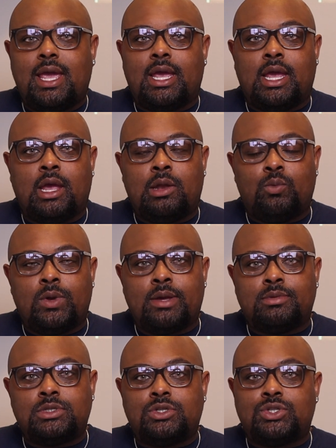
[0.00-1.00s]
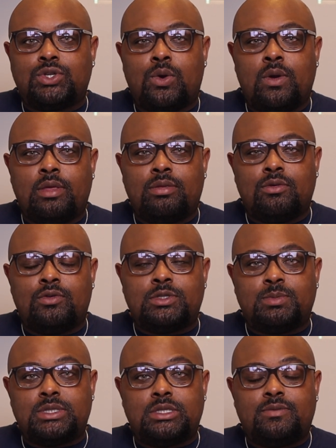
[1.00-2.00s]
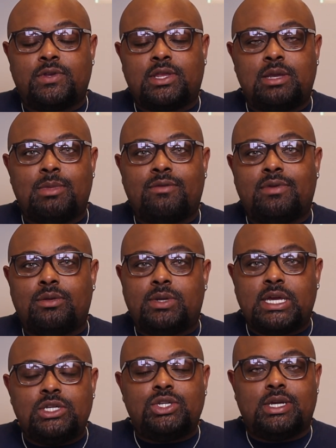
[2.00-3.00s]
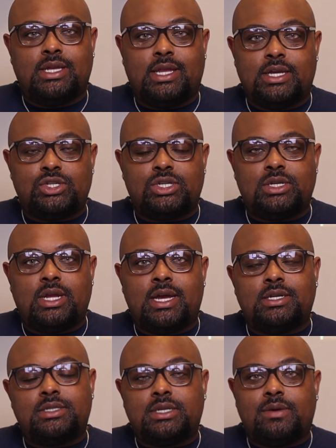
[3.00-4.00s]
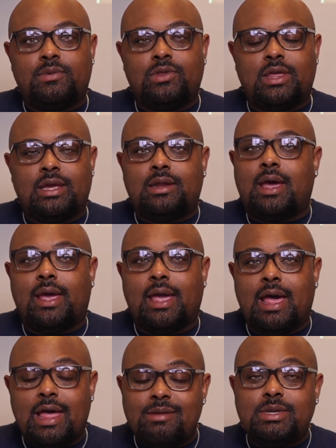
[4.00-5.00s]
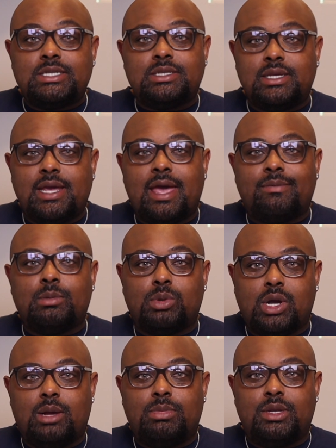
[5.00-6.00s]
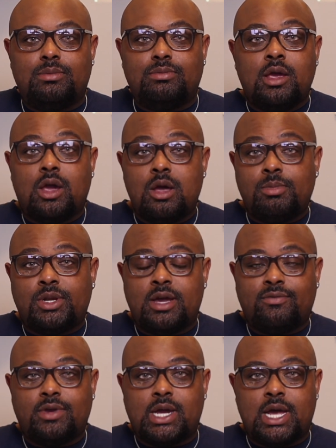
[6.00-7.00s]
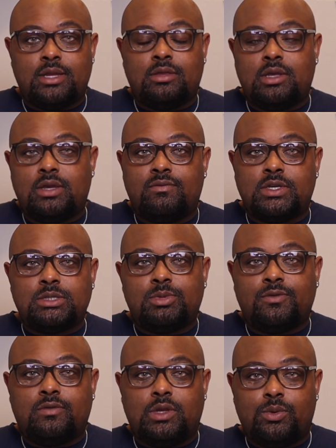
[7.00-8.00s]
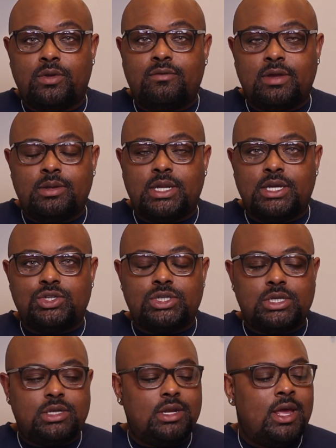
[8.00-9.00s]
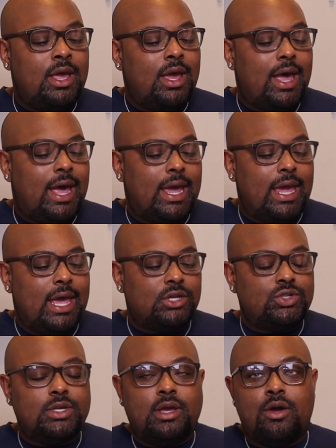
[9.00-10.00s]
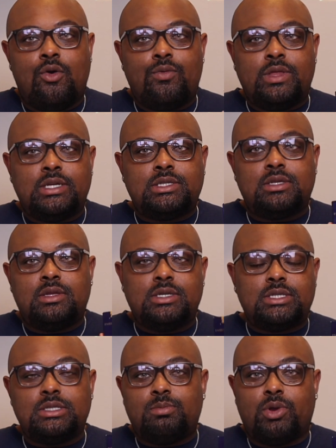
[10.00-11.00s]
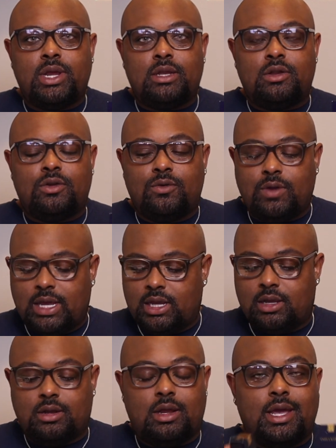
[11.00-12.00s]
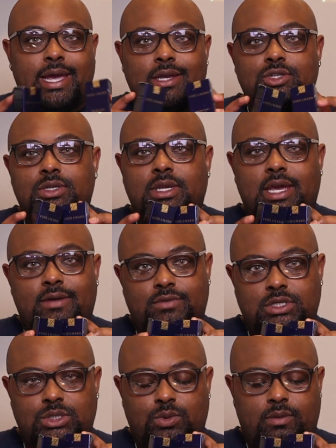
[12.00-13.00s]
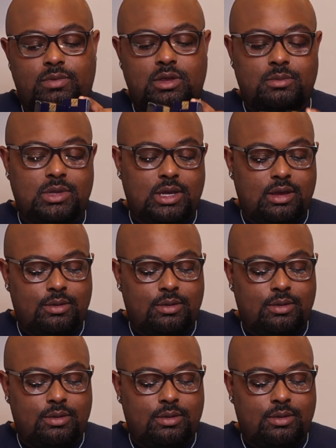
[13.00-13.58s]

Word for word: and when I was just going through specifically my foundation collection, I discovered that I obviously have a problem. Gone but not forgotten, the Invisible Fluid Foundation. I actually own this, and this is brand new, and I actually have two of them.